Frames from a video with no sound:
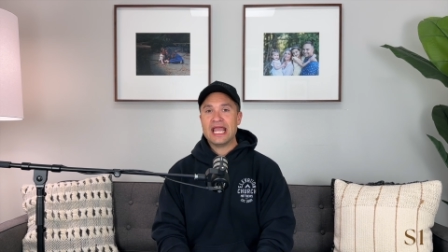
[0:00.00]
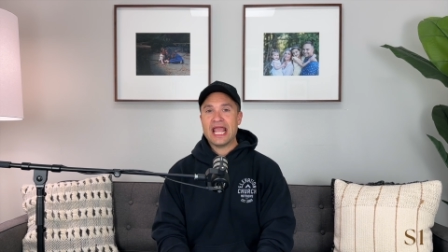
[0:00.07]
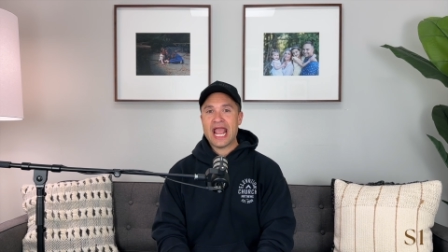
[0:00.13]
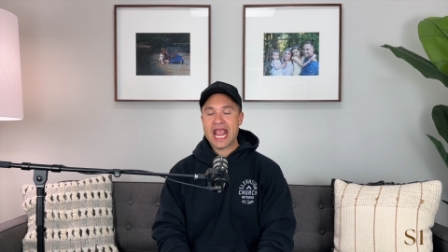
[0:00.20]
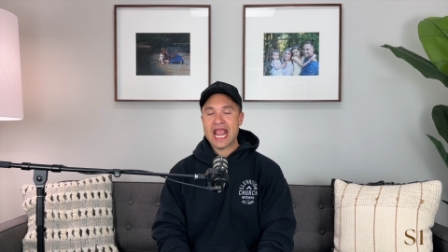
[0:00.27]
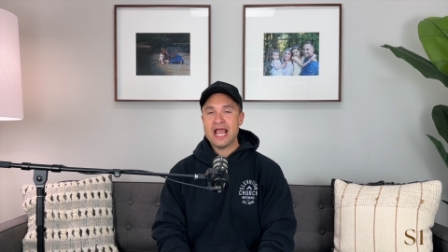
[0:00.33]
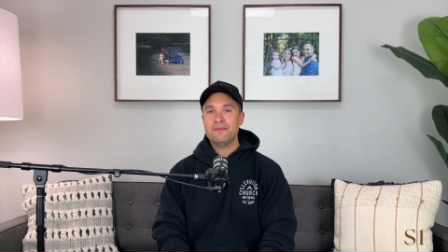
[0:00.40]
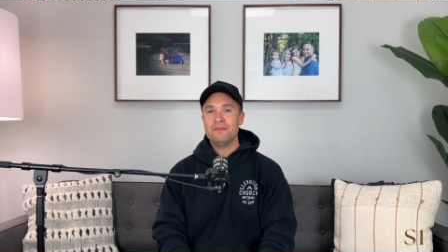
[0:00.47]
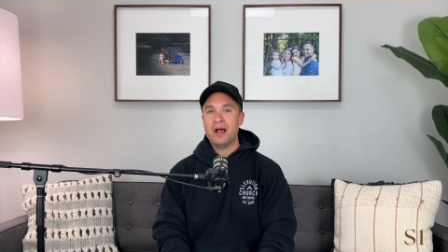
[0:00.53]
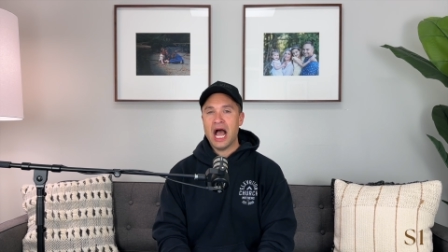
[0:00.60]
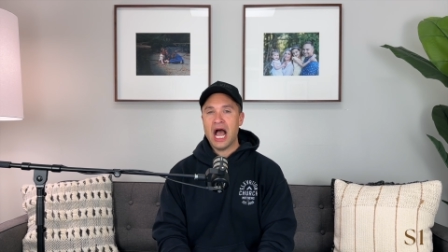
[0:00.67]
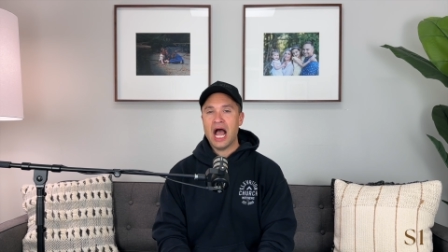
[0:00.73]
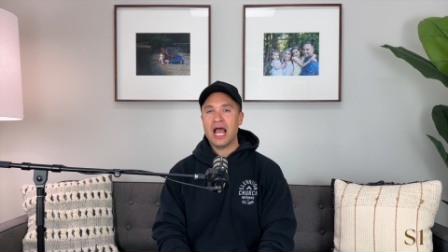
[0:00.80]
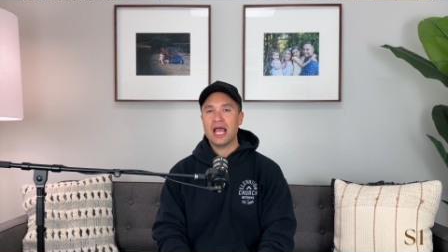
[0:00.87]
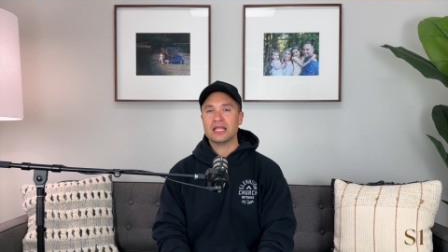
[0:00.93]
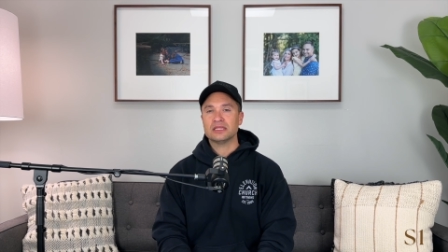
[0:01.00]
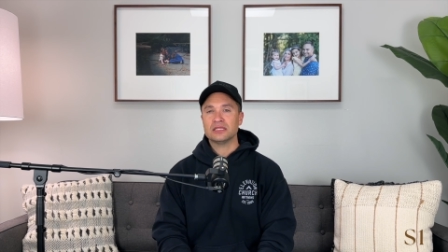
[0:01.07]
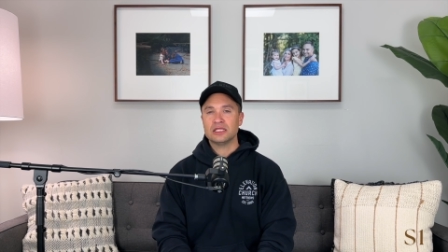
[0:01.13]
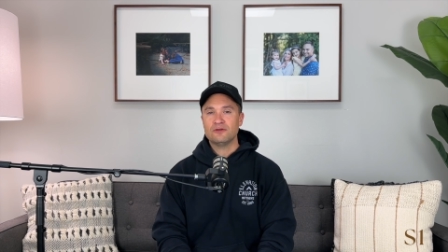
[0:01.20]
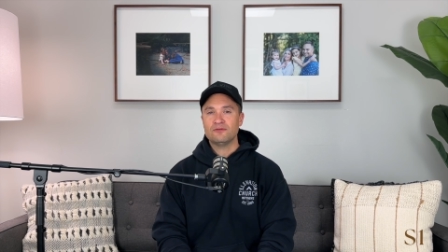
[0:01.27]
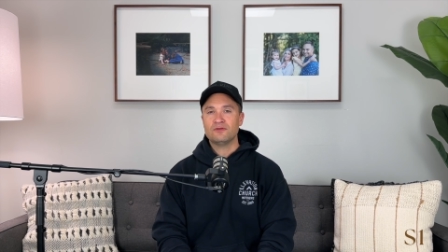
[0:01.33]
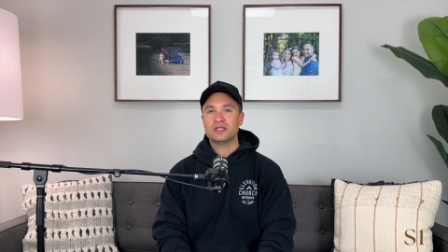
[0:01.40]
am I
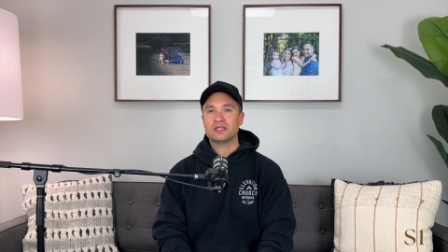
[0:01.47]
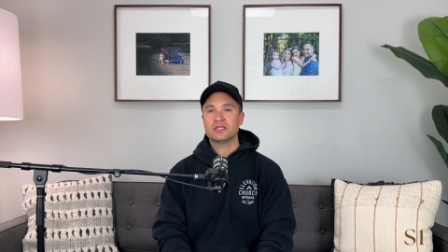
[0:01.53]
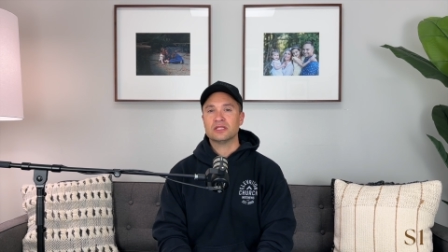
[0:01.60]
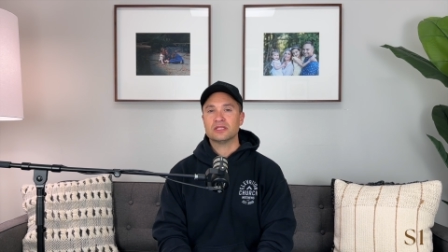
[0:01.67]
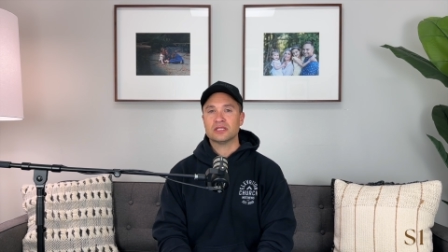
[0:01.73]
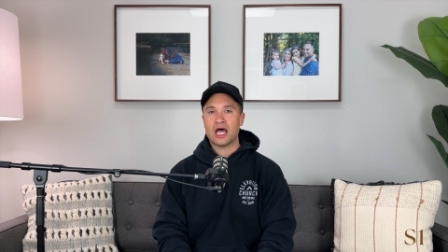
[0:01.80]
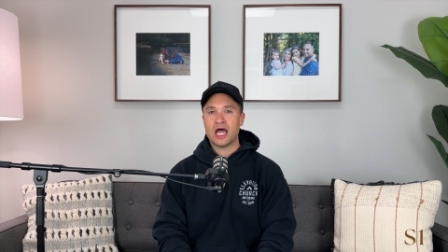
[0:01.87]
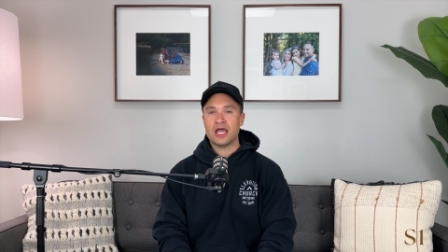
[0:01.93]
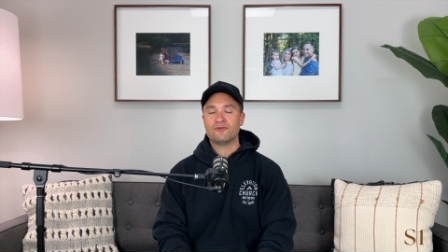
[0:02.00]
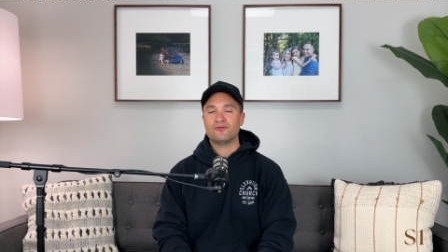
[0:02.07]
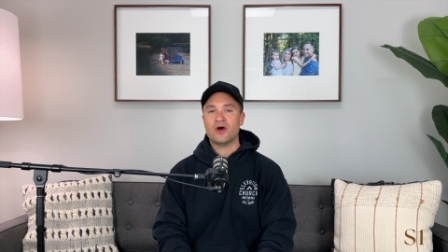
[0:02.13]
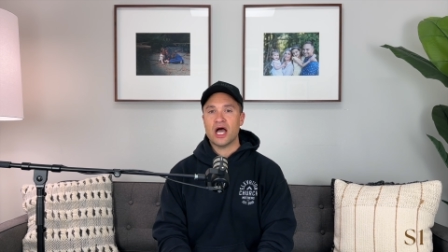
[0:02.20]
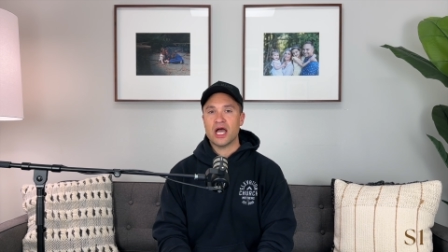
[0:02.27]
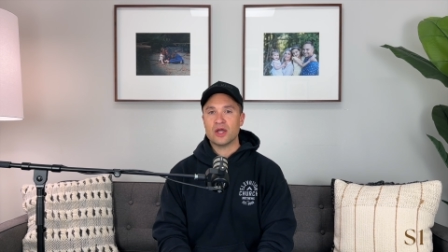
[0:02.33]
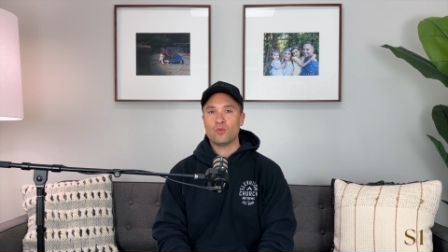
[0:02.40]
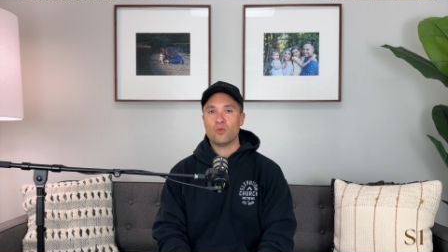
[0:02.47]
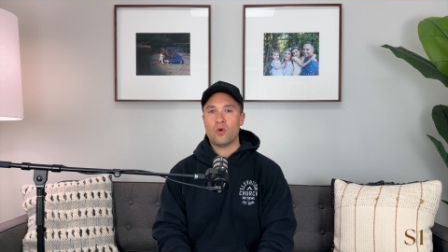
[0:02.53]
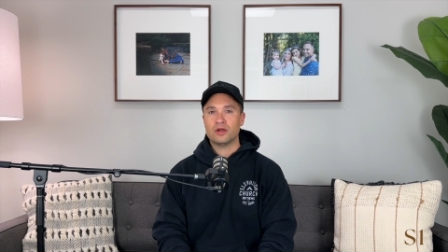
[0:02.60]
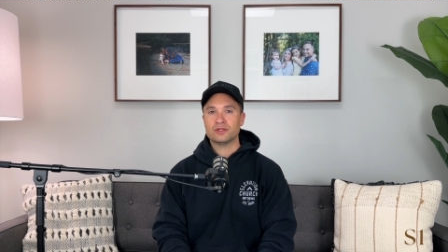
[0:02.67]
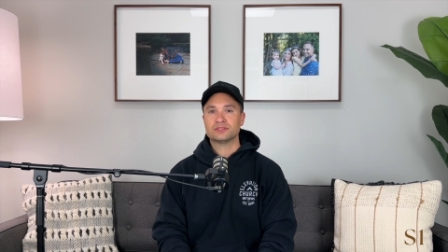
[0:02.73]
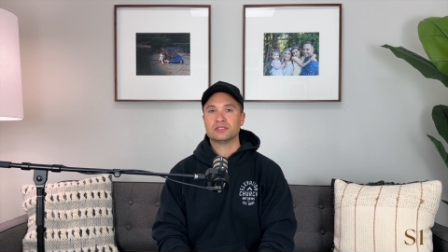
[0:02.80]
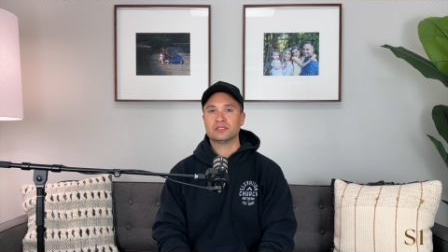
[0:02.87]
living the life I
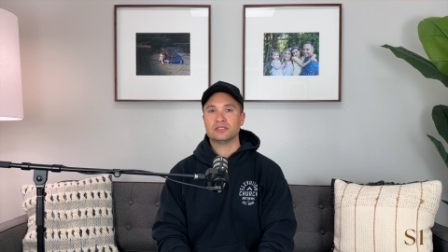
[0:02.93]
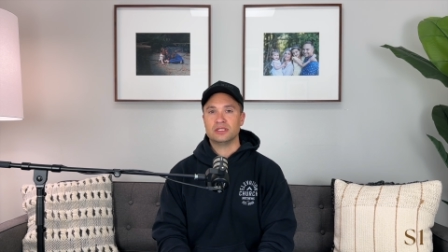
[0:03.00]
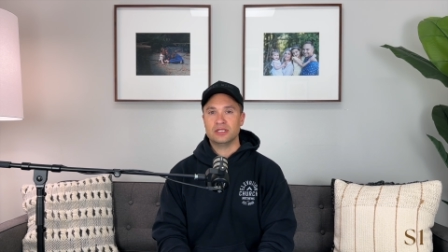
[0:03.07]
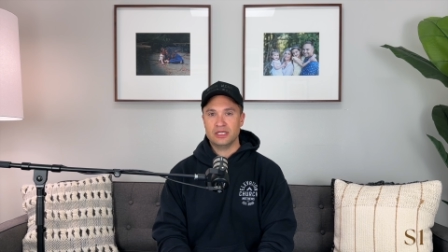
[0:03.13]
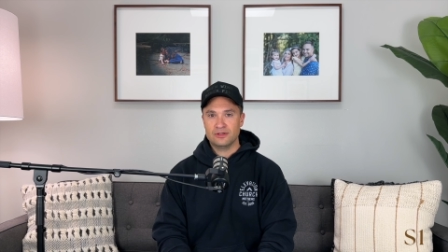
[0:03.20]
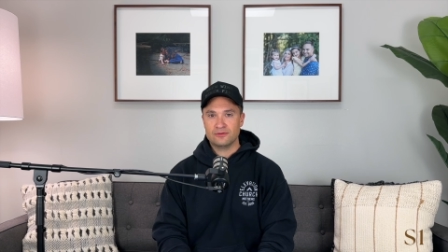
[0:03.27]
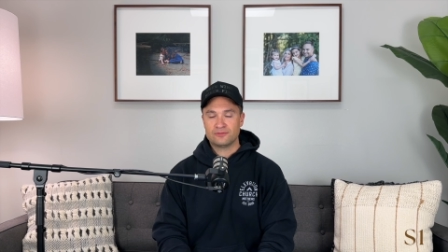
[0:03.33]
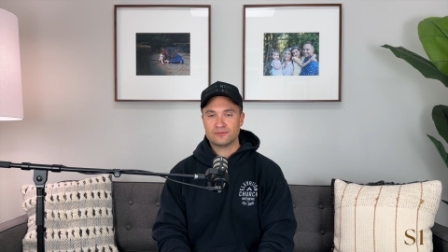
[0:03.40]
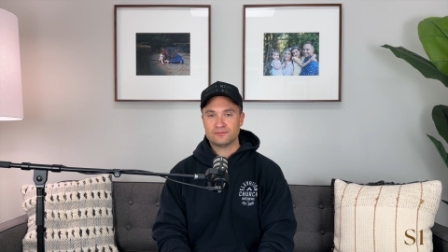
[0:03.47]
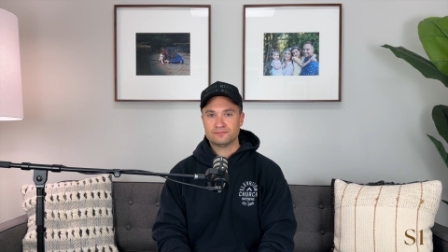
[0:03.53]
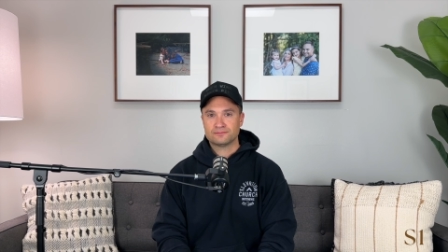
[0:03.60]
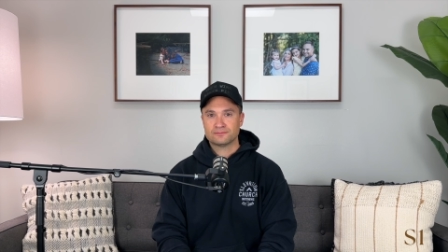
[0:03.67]
want to live?